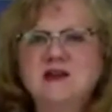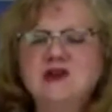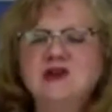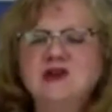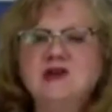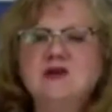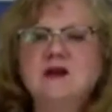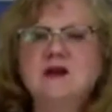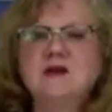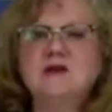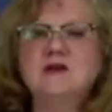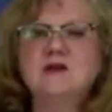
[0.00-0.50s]
You
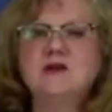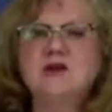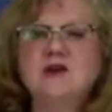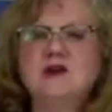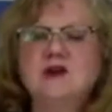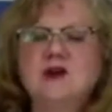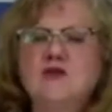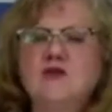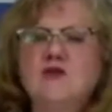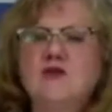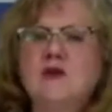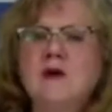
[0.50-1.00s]

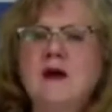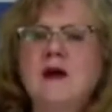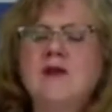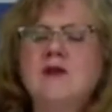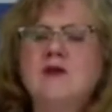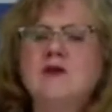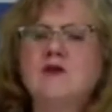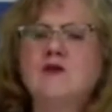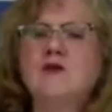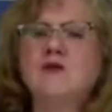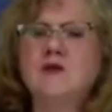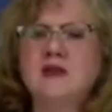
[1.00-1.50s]
can run
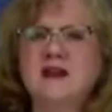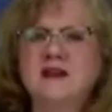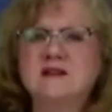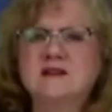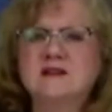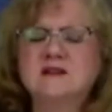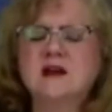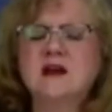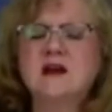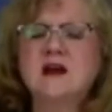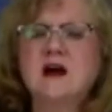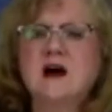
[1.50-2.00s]
the
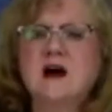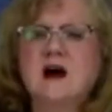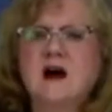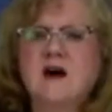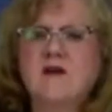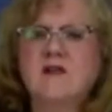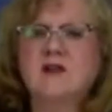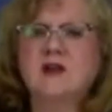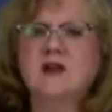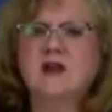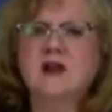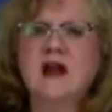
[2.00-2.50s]
risk
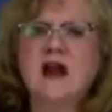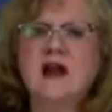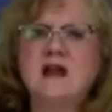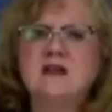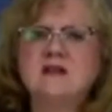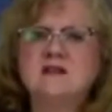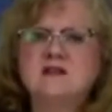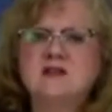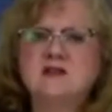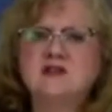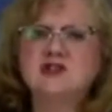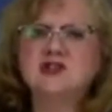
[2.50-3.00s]
of the light
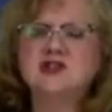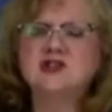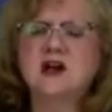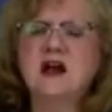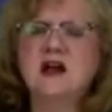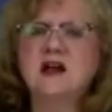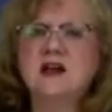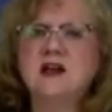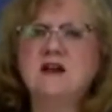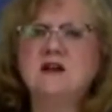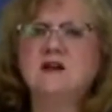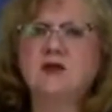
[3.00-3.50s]
still
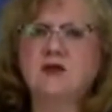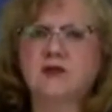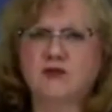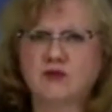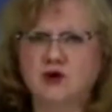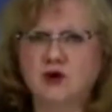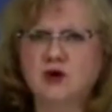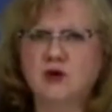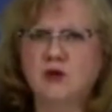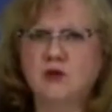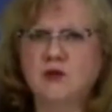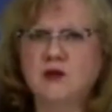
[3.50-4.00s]
shining
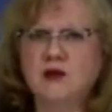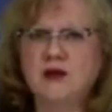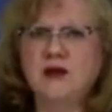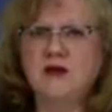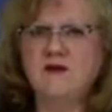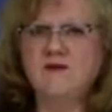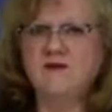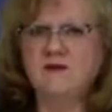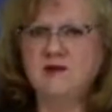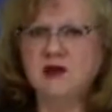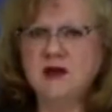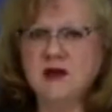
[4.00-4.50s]
through.
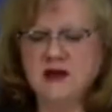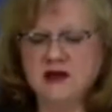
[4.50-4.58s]
If